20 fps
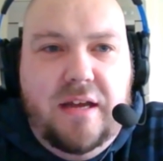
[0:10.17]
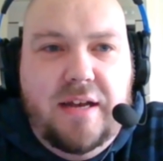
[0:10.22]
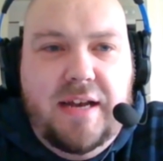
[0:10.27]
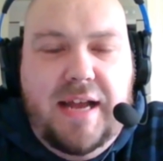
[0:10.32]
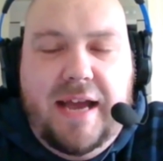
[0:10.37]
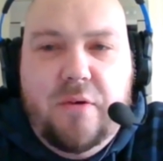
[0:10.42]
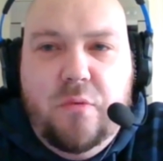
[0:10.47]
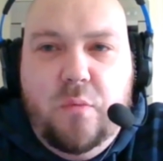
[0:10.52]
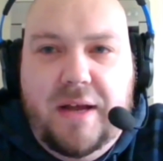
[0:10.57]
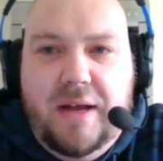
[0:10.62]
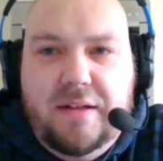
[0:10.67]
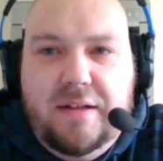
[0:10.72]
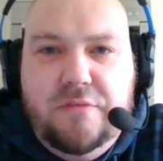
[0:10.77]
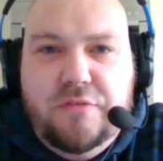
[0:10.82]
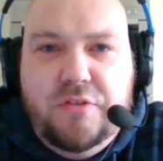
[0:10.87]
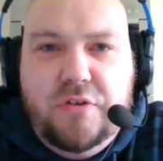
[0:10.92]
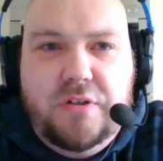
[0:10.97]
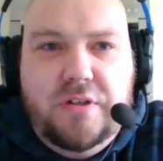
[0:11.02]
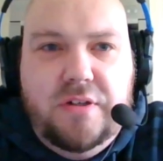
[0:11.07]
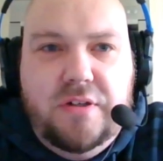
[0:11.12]
and how well
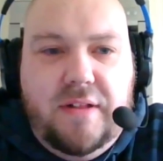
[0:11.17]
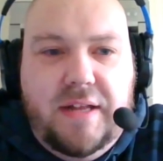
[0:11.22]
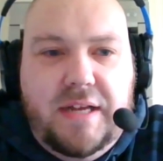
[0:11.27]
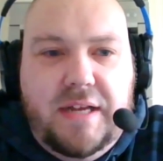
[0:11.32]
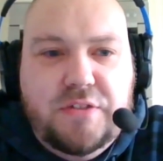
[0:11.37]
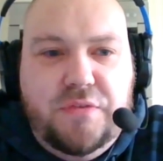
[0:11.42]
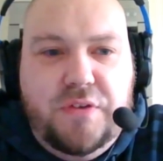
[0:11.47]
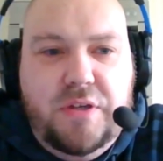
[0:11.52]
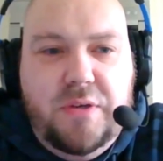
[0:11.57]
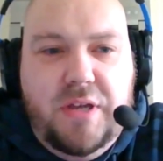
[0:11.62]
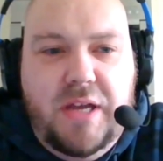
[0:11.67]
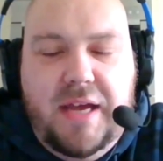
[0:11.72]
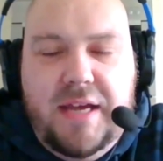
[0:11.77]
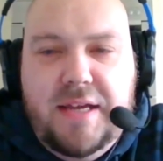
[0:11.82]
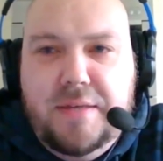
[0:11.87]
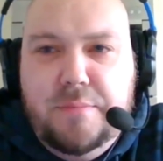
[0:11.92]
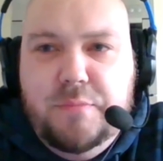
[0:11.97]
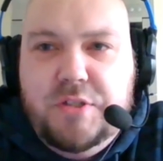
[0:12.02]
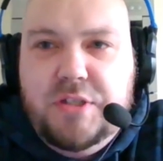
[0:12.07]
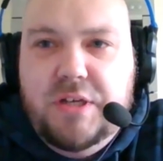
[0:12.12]
you've done in the last few
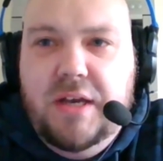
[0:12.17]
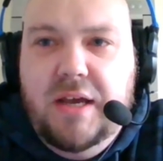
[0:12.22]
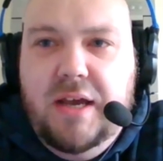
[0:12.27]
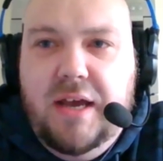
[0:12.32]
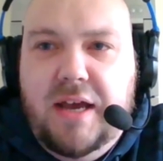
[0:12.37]
games.